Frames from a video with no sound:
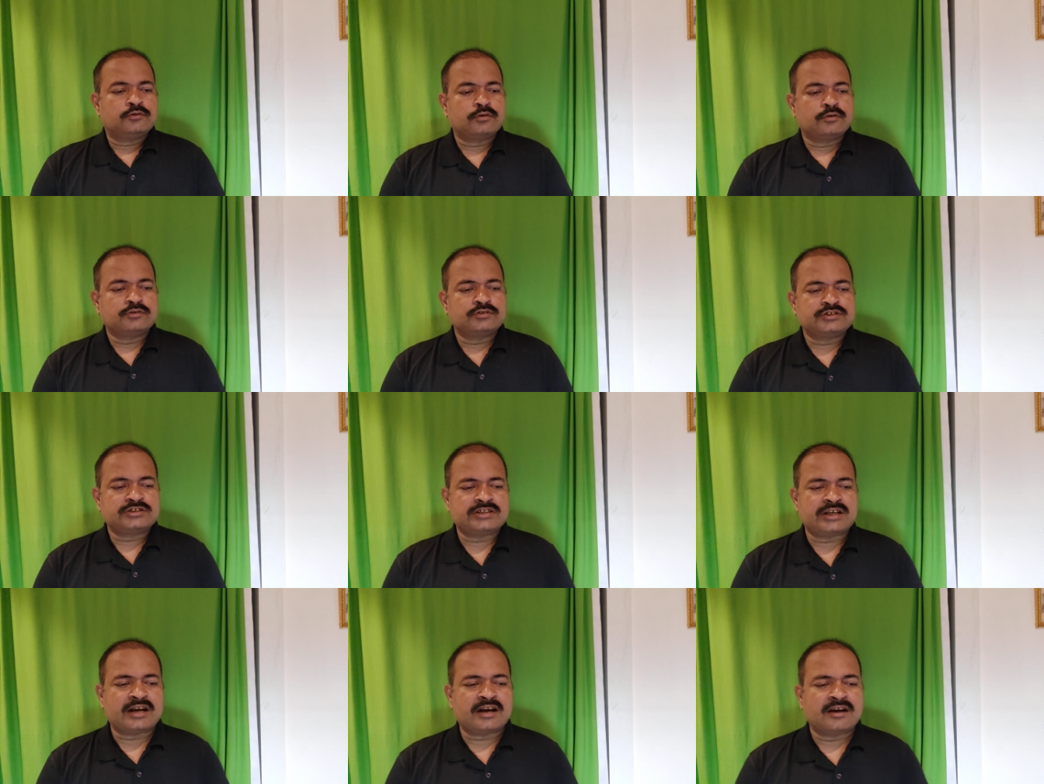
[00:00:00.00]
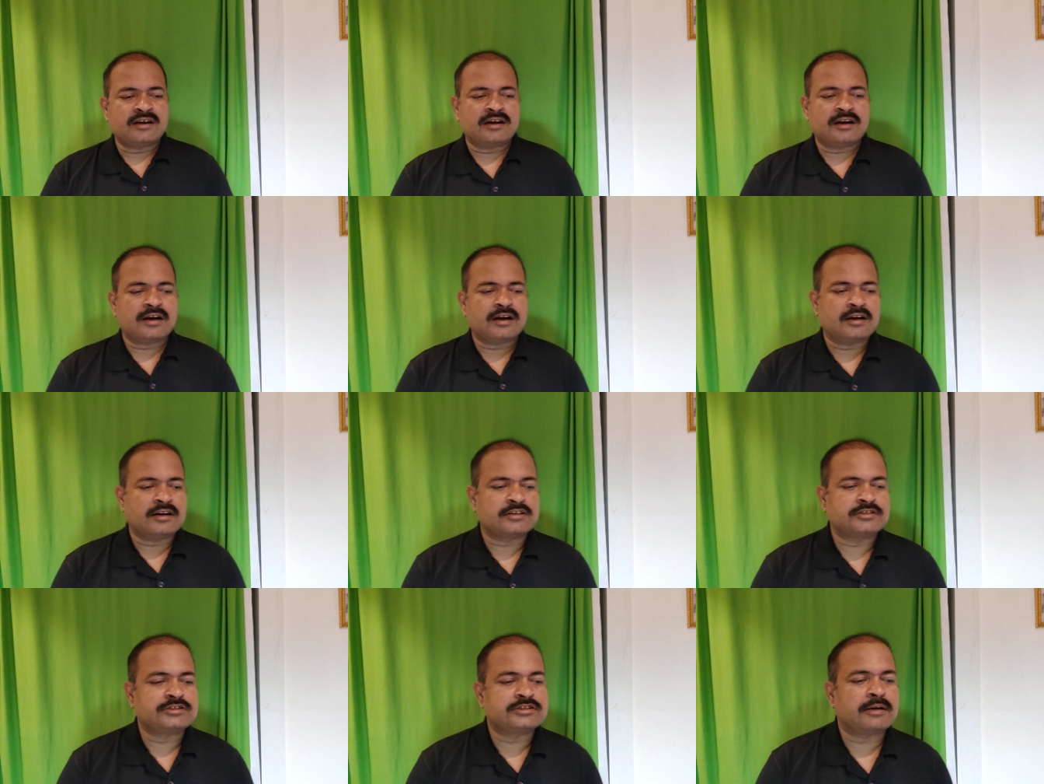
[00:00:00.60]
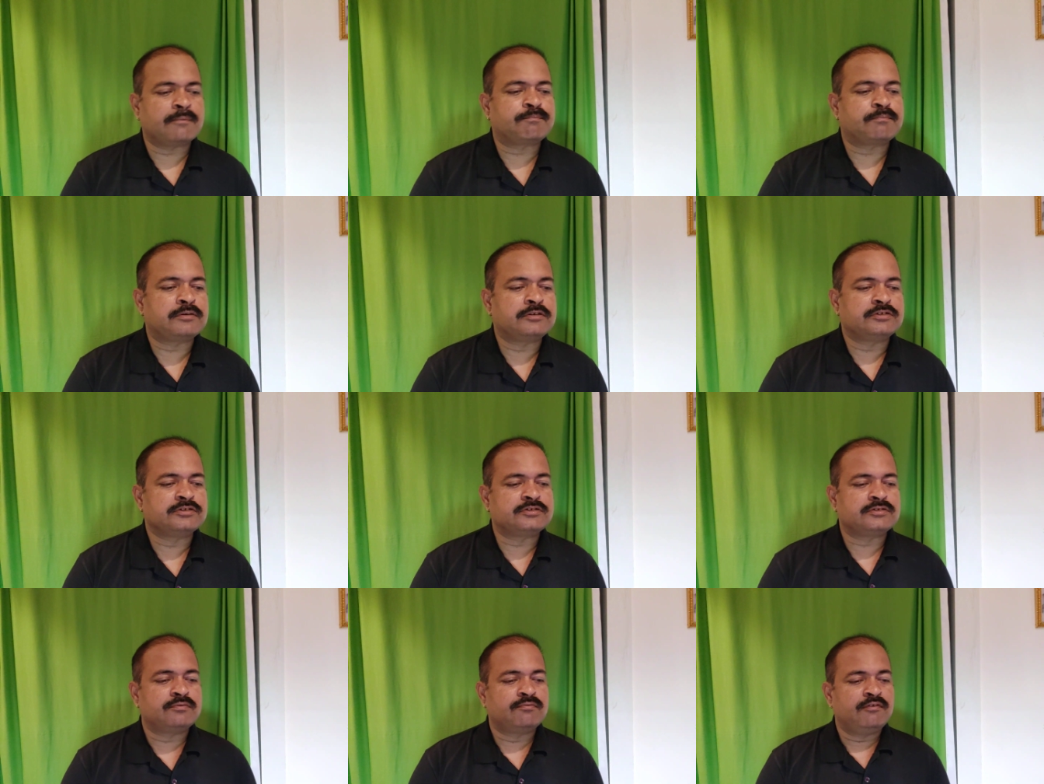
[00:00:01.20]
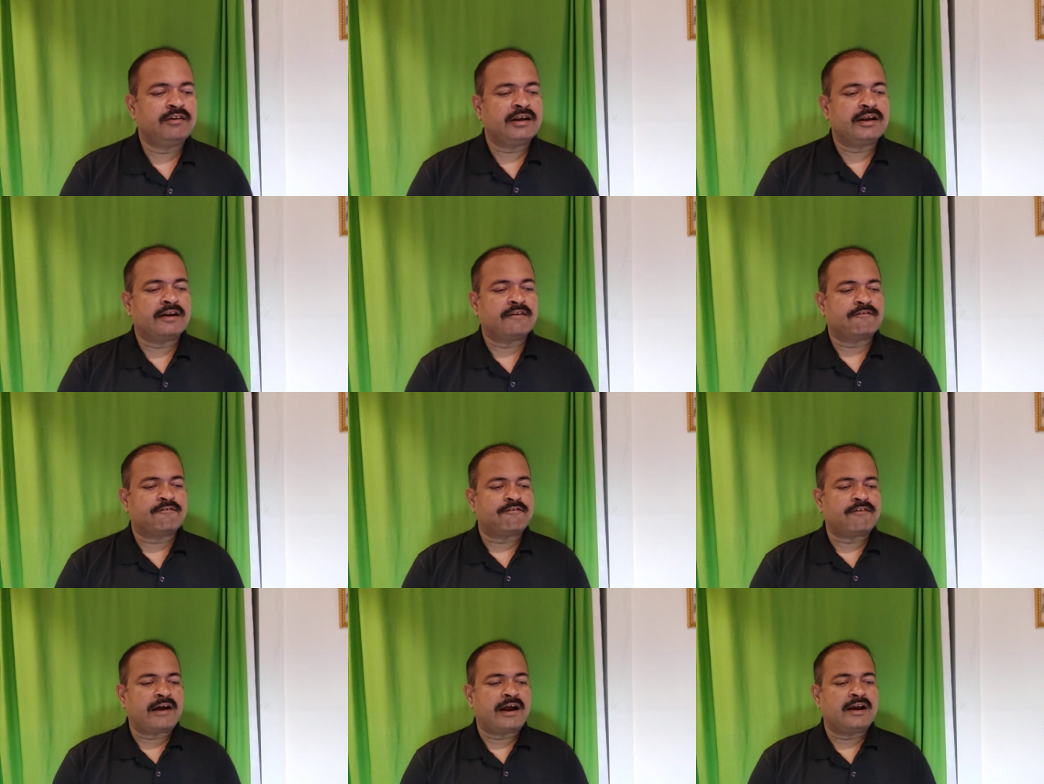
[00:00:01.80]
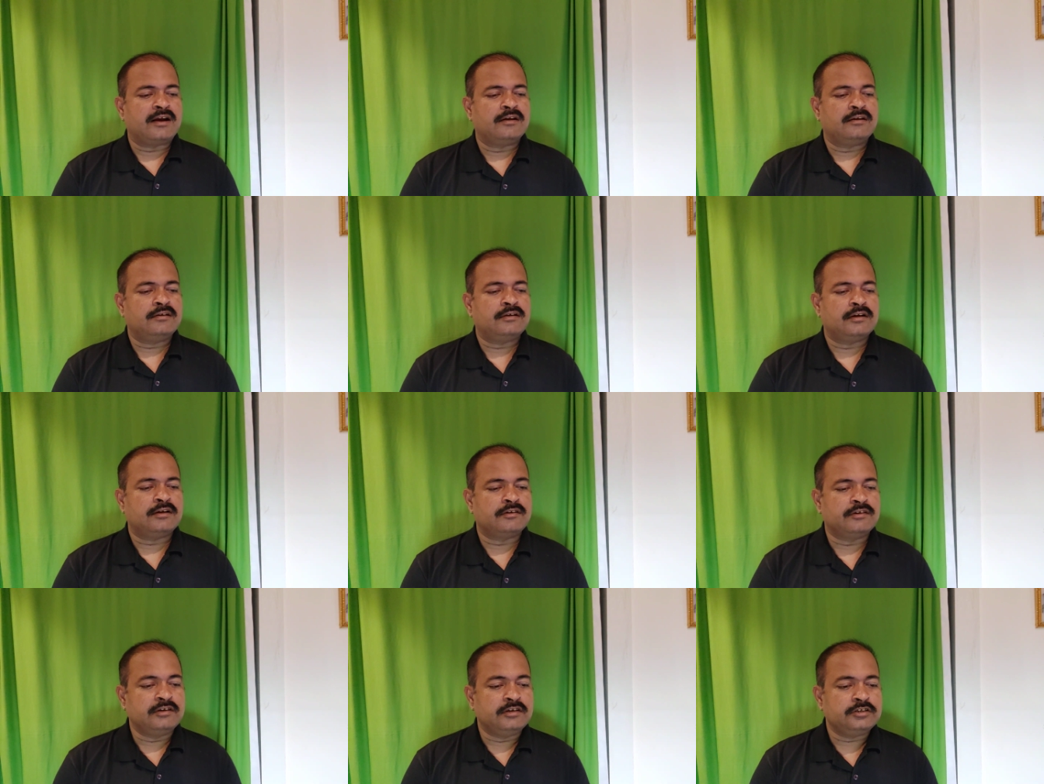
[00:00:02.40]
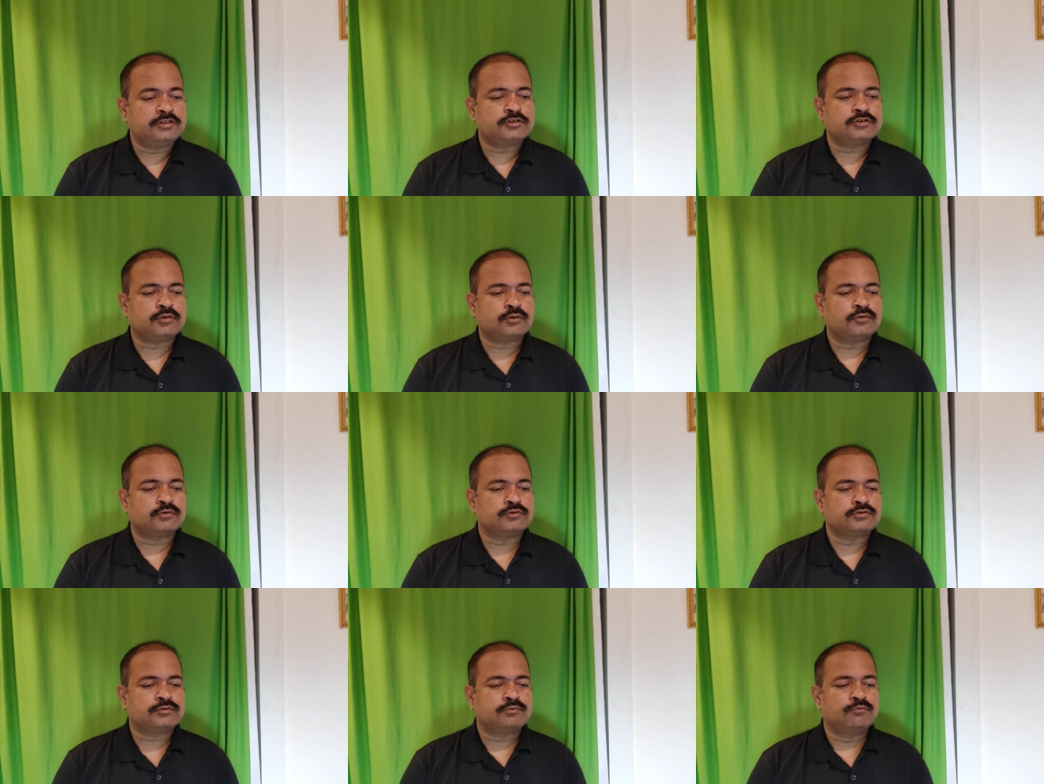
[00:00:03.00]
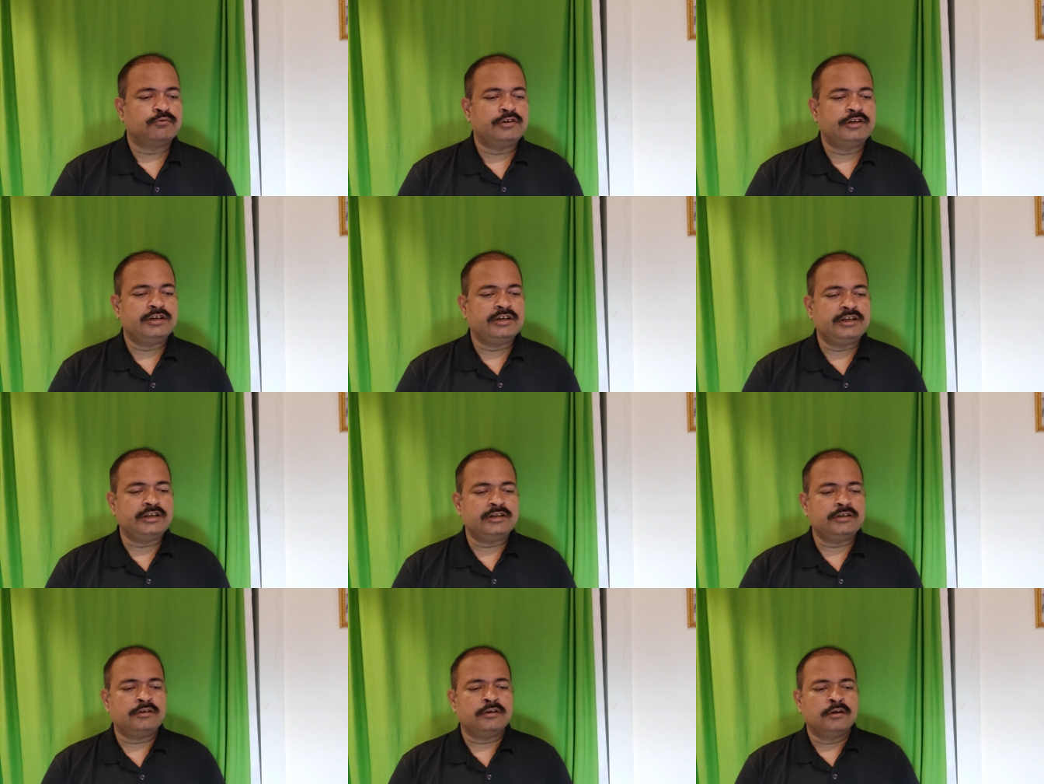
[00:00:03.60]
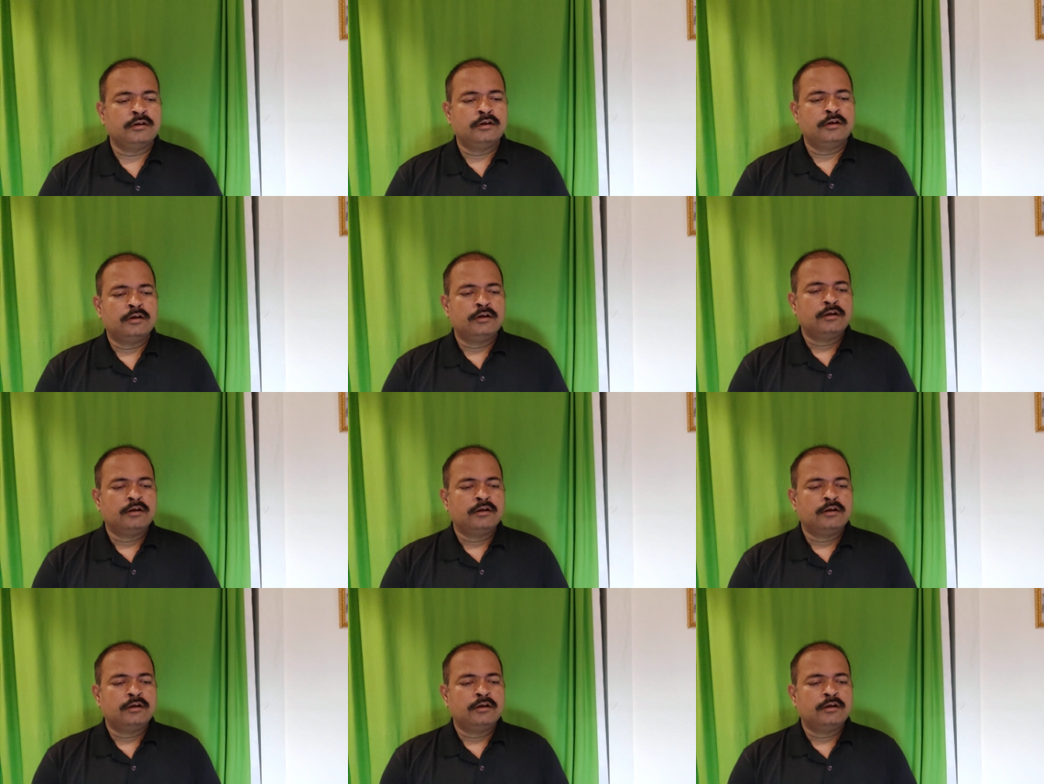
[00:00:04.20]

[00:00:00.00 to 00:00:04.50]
Through surrender and acceptance, we can find the resource we need